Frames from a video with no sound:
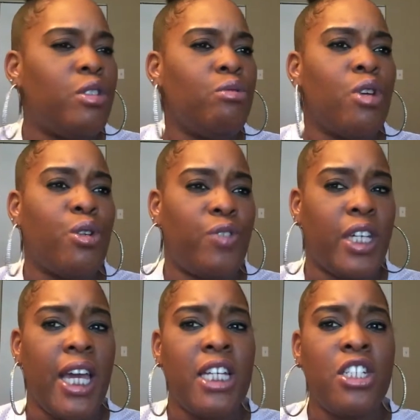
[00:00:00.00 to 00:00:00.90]

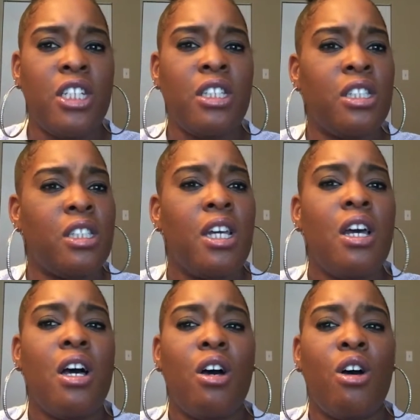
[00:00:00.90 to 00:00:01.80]
notifications.
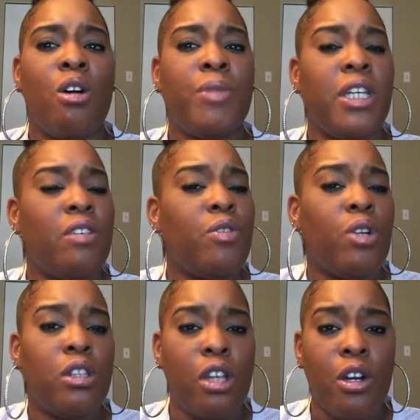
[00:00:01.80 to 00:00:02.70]
They give you
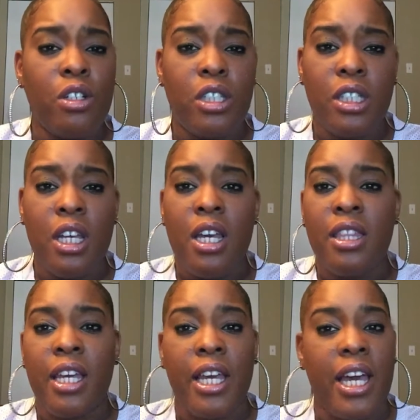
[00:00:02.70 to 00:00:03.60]
alerts.
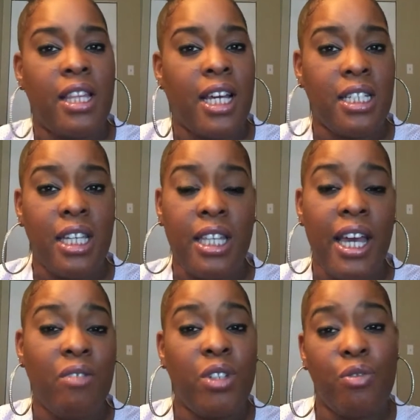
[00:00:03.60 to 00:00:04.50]
They have, like I say, they
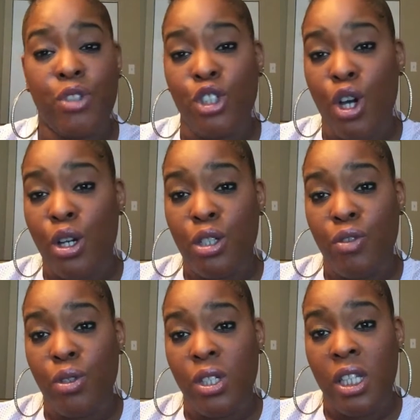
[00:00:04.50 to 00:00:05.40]
have different charts for
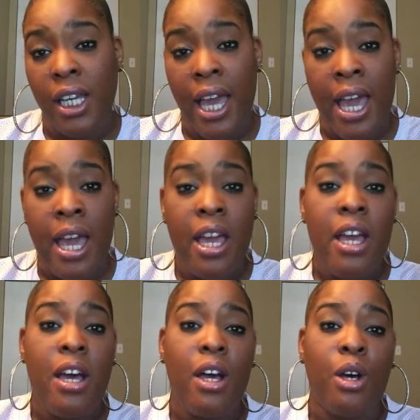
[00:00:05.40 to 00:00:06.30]
you to look at.
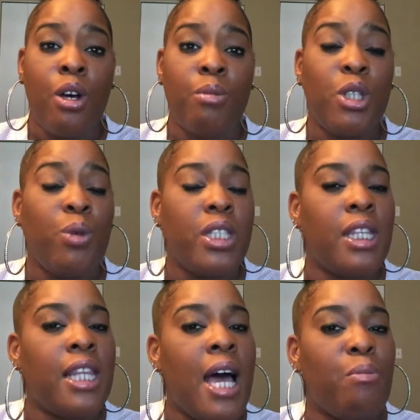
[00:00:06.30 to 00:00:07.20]
So it's a
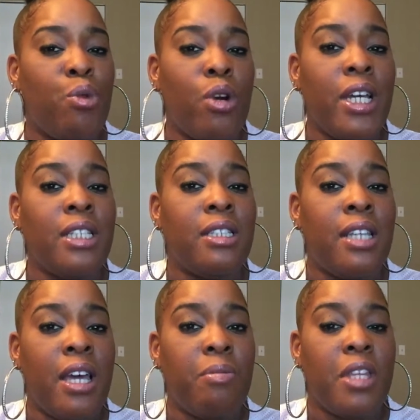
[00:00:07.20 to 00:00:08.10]
lot more in
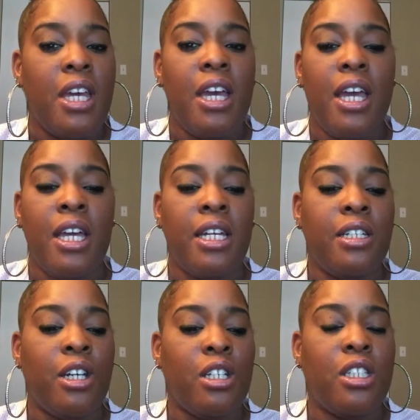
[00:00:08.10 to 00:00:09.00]
depth, and it
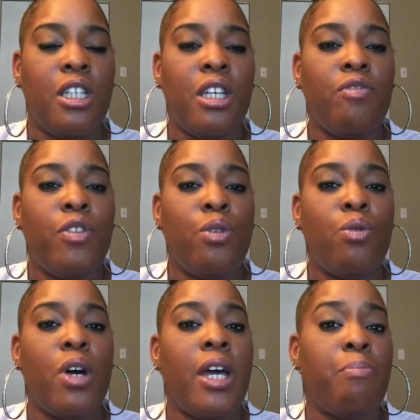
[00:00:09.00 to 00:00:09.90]
does give you